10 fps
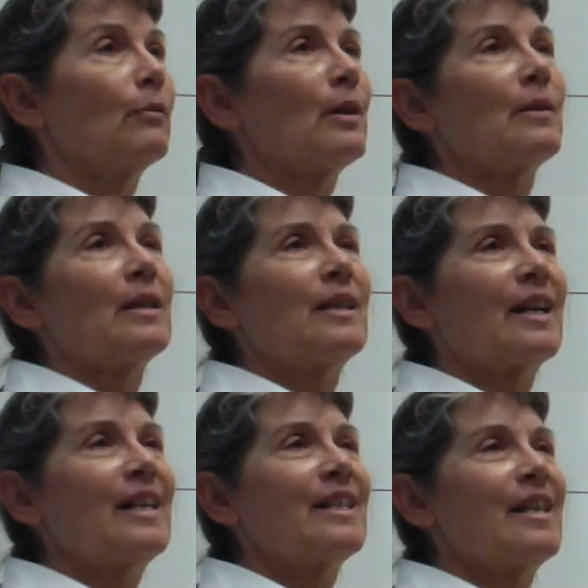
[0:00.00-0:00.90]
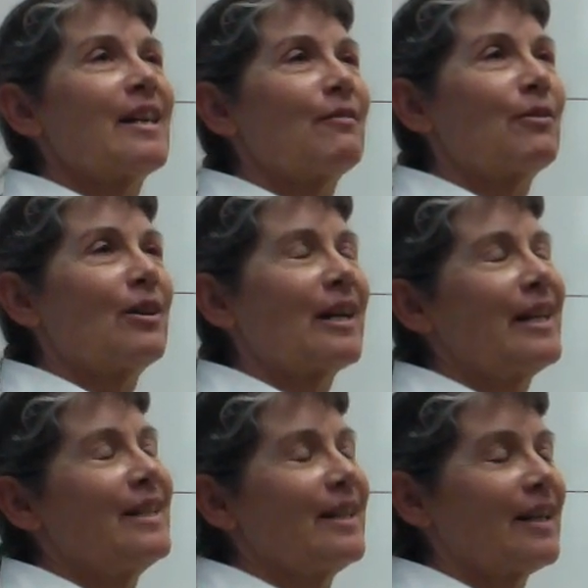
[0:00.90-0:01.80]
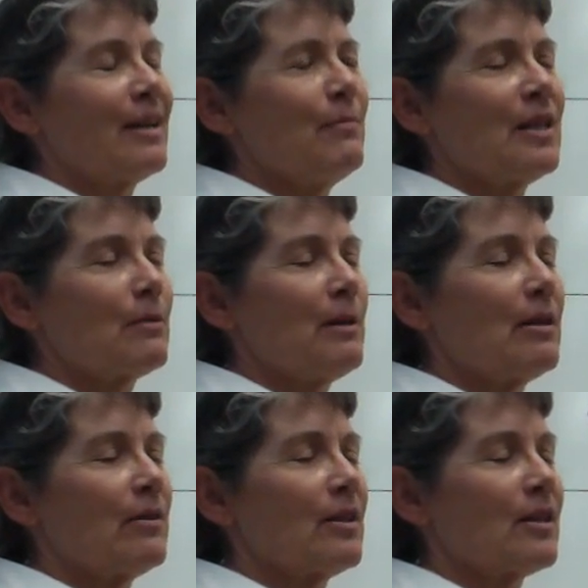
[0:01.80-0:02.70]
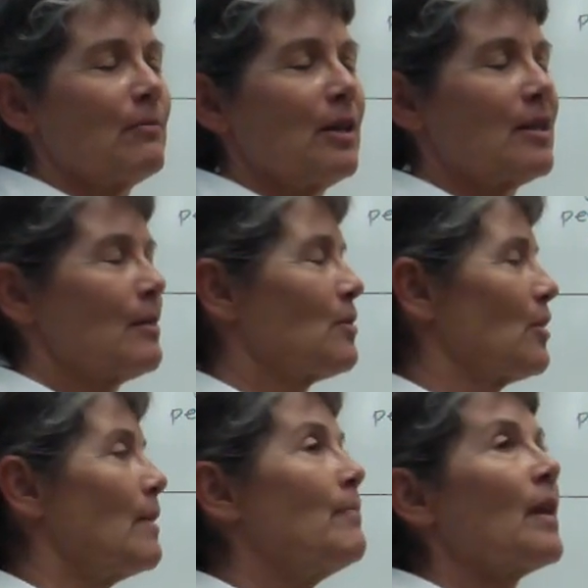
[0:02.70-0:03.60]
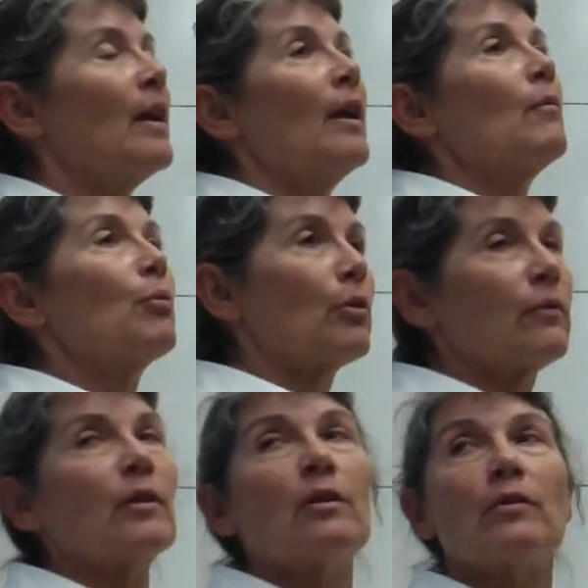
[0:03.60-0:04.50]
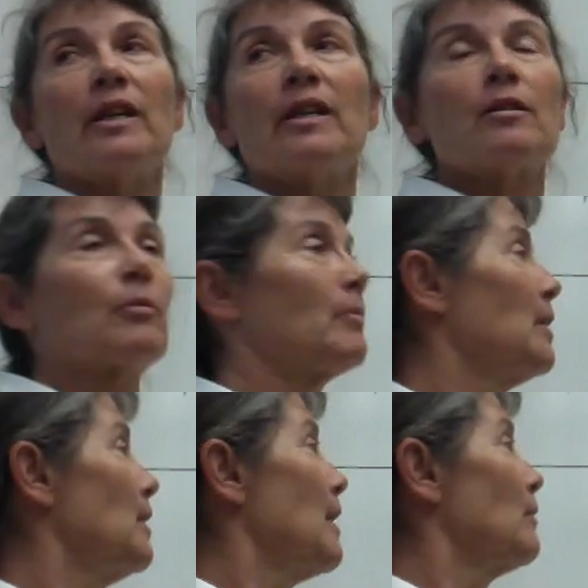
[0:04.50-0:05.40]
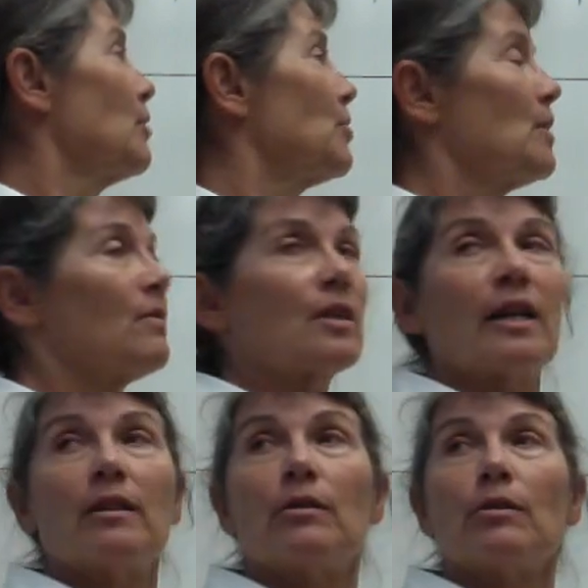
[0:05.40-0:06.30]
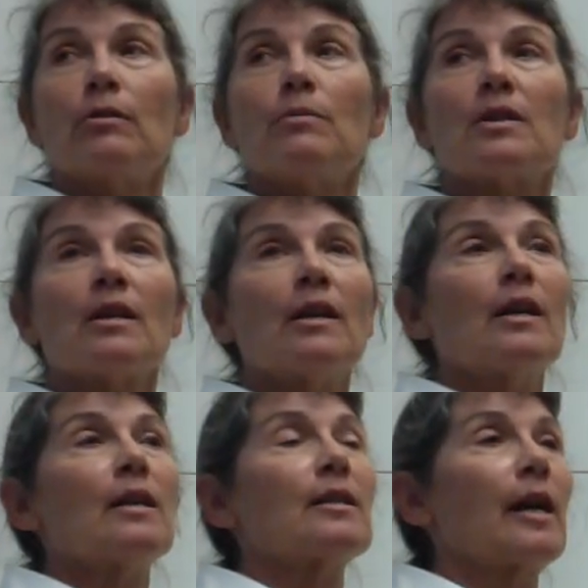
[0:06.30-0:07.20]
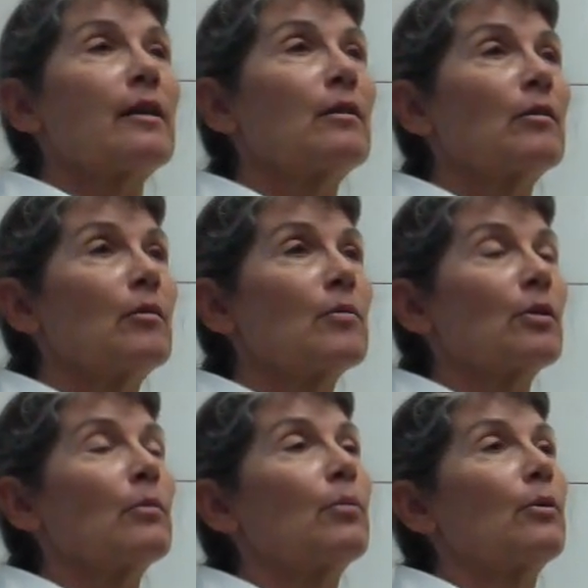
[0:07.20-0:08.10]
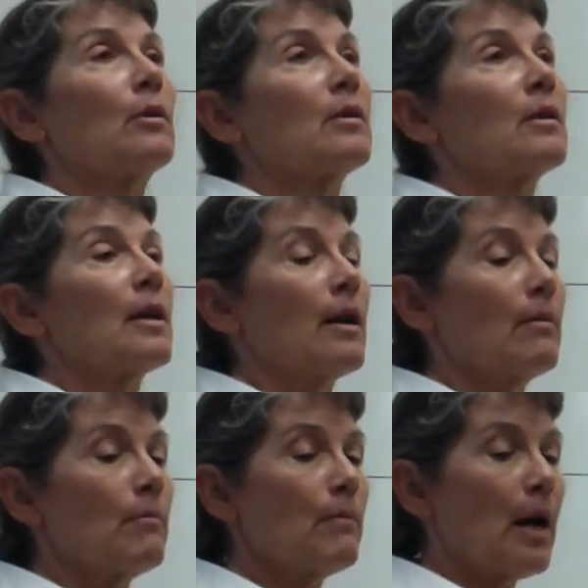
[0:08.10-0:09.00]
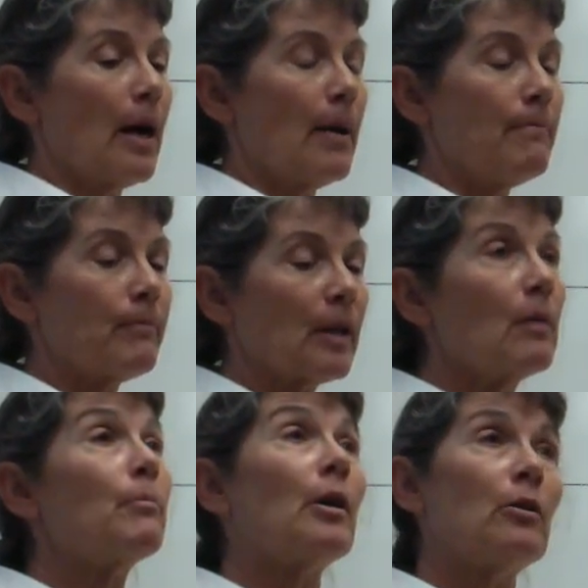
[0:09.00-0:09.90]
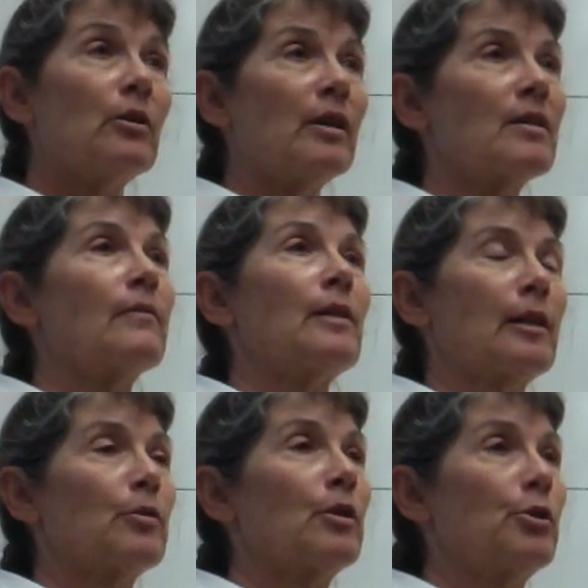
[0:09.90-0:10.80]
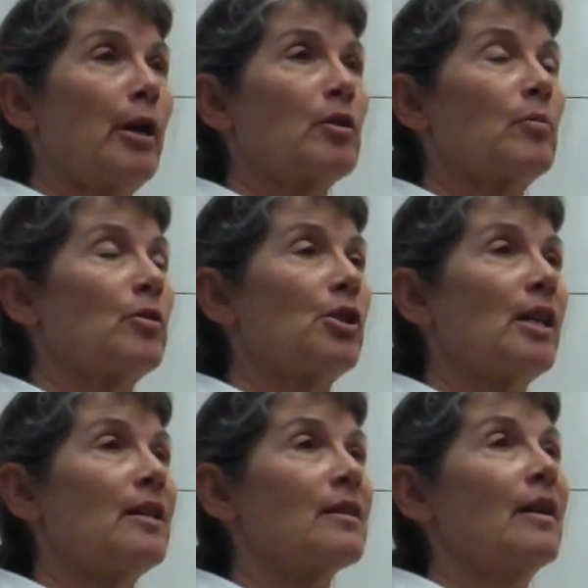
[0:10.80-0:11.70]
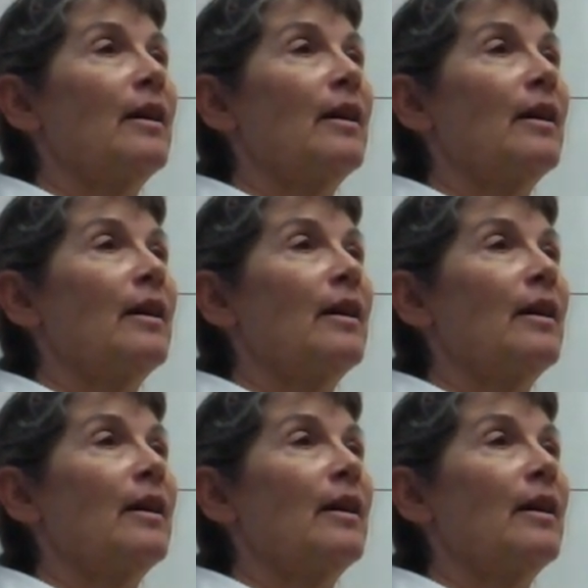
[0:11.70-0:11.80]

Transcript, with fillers: Wait a minute, did I say that wrong? I did. I misspeak all the time, you guys. I'm sorry. Porphyrin rings permitted evolution of cytochromes. Cytochromes are important um, components of electron transport chains.